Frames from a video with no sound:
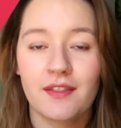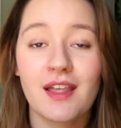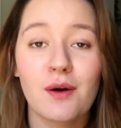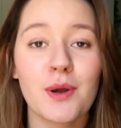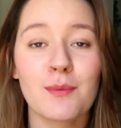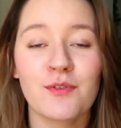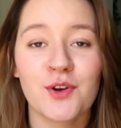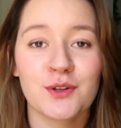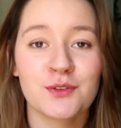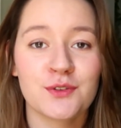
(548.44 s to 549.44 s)
Now we're
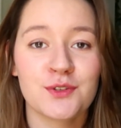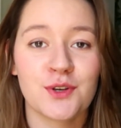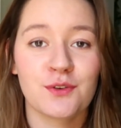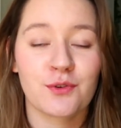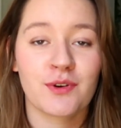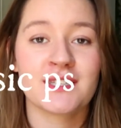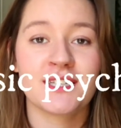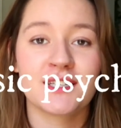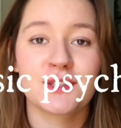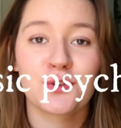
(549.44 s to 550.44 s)
moving on to
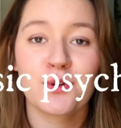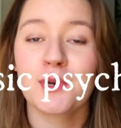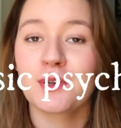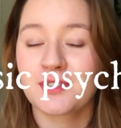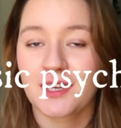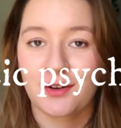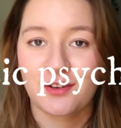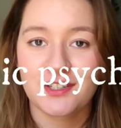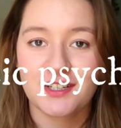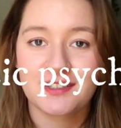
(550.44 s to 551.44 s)
forensics criminal
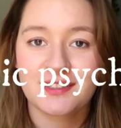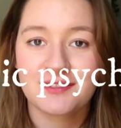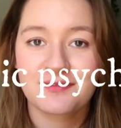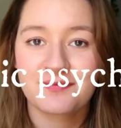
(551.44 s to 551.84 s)
psychologist.